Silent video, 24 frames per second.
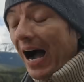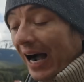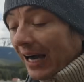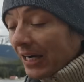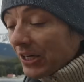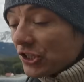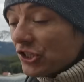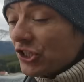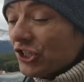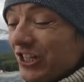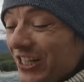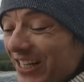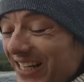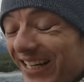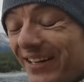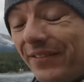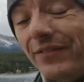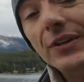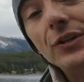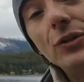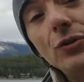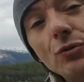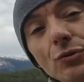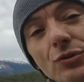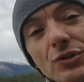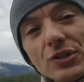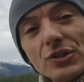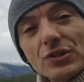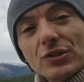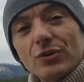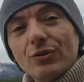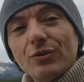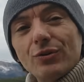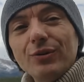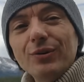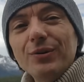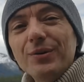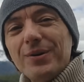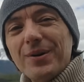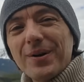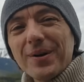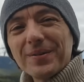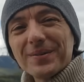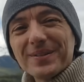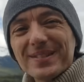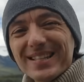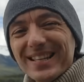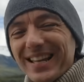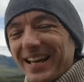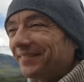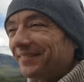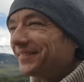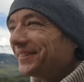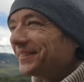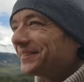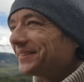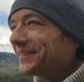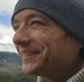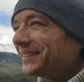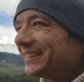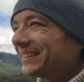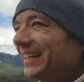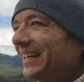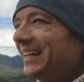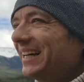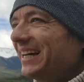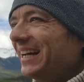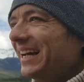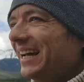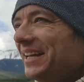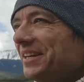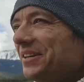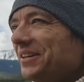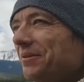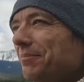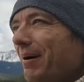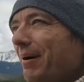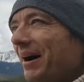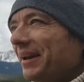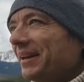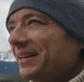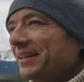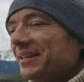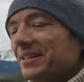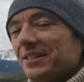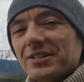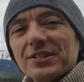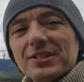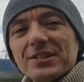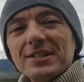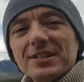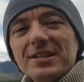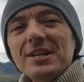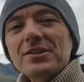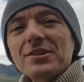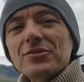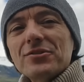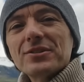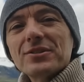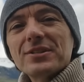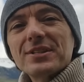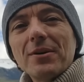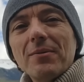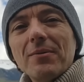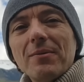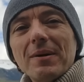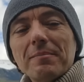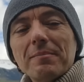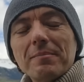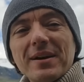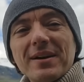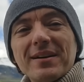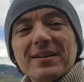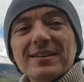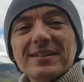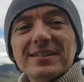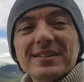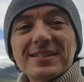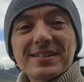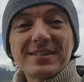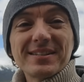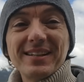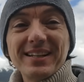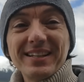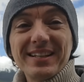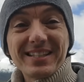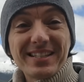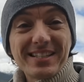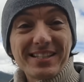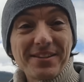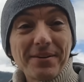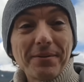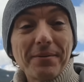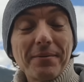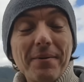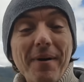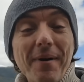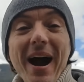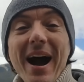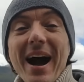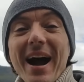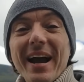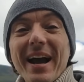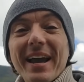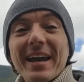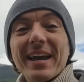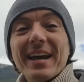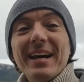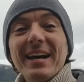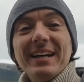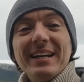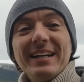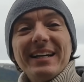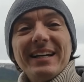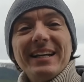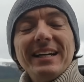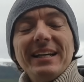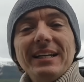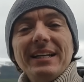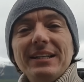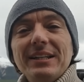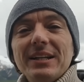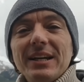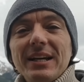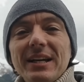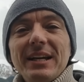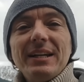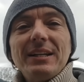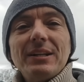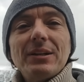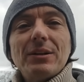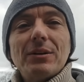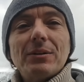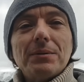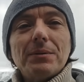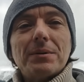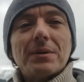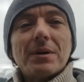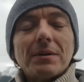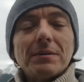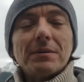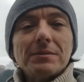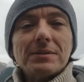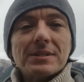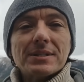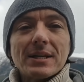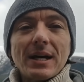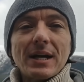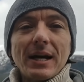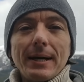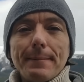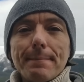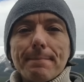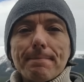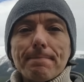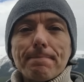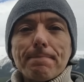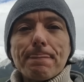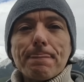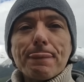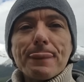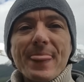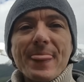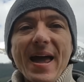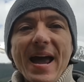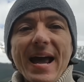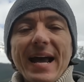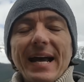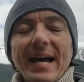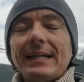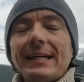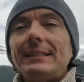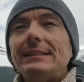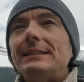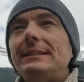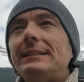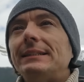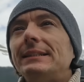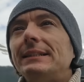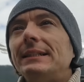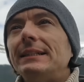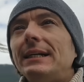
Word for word: actually it reduces glucose levels in your body. This is an interesting one because it's so high in in glucose and